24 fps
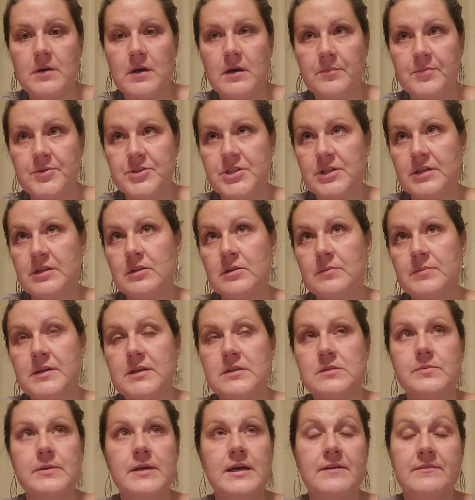particularly
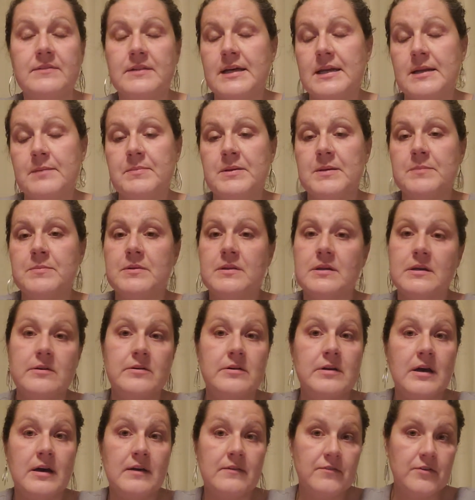because we have a lot of people that are
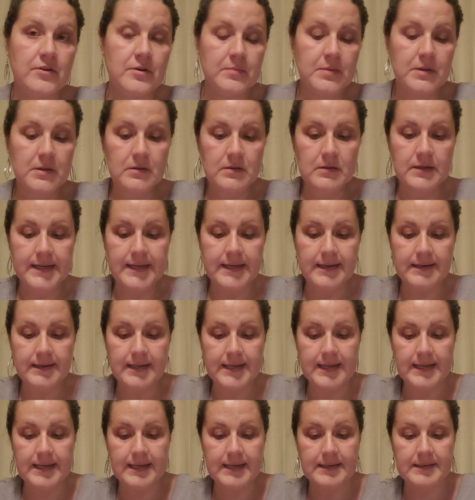nonverbal and
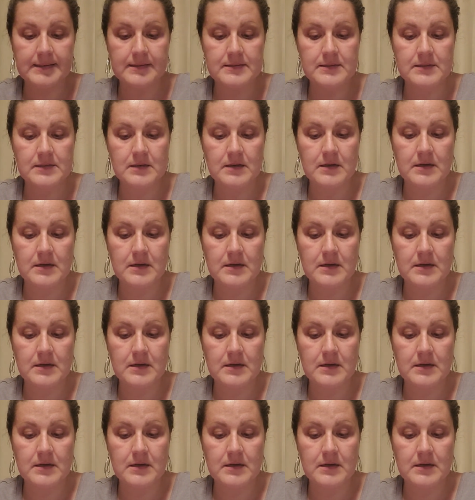can't